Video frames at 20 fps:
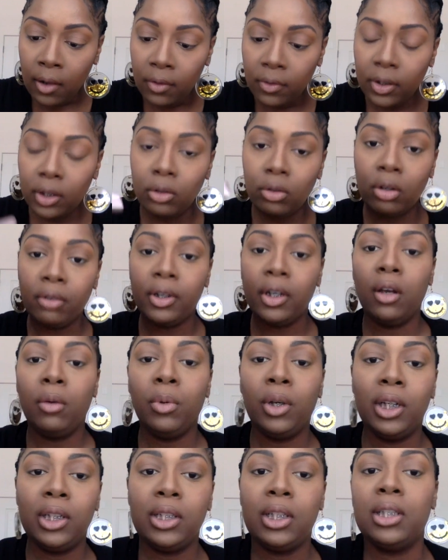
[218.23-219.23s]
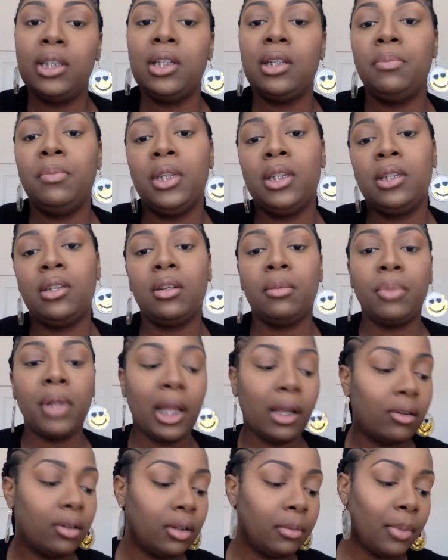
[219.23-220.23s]
for the L'Oreal one, it does say Mystic
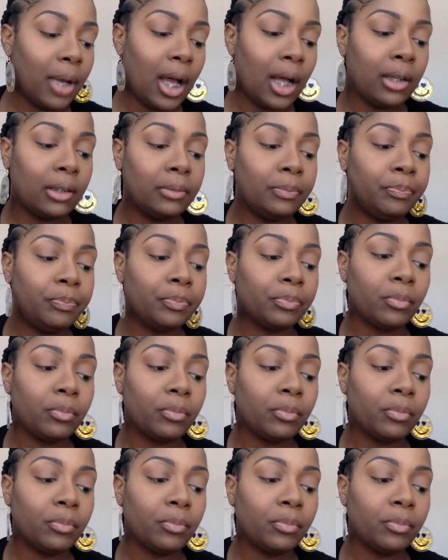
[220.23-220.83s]
Black on the bottom.